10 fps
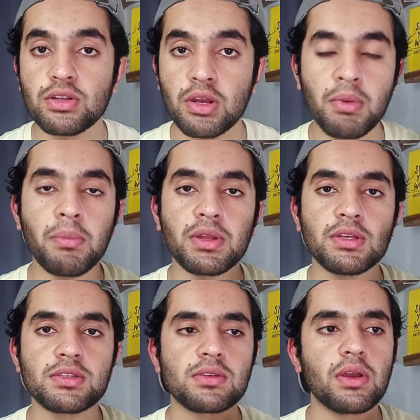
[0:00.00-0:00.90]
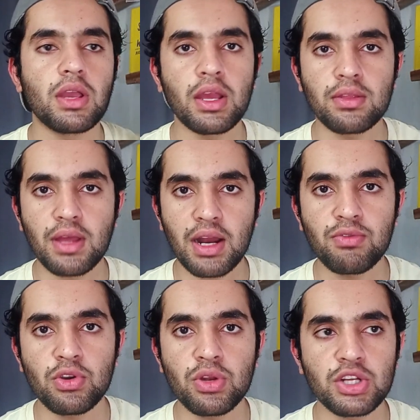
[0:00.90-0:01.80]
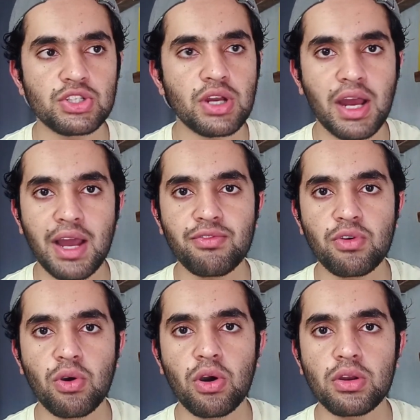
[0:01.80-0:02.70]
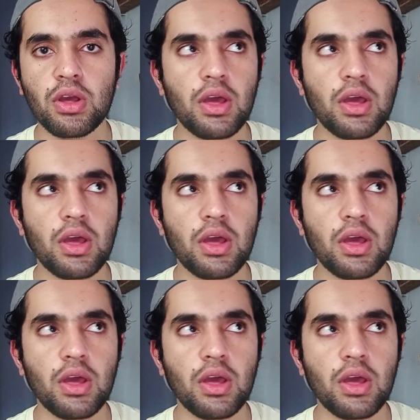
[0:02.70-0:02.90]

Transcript: remember this, in that video lecture I have got,